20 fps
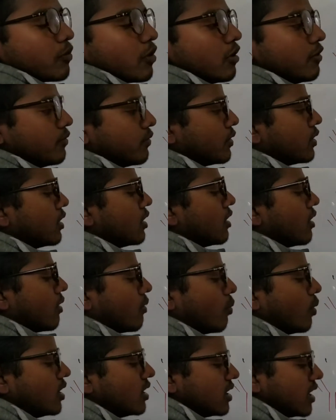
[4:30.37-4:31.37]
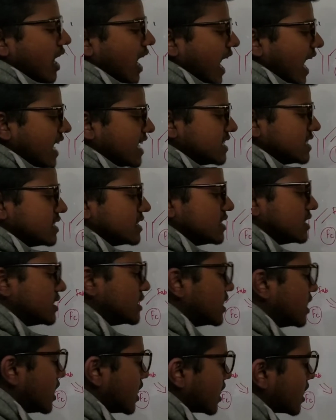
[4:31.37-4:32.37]
of what? IgD.
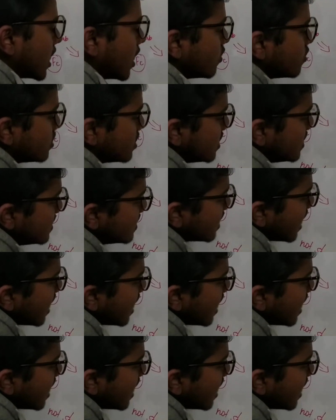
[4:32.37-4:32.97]
Now this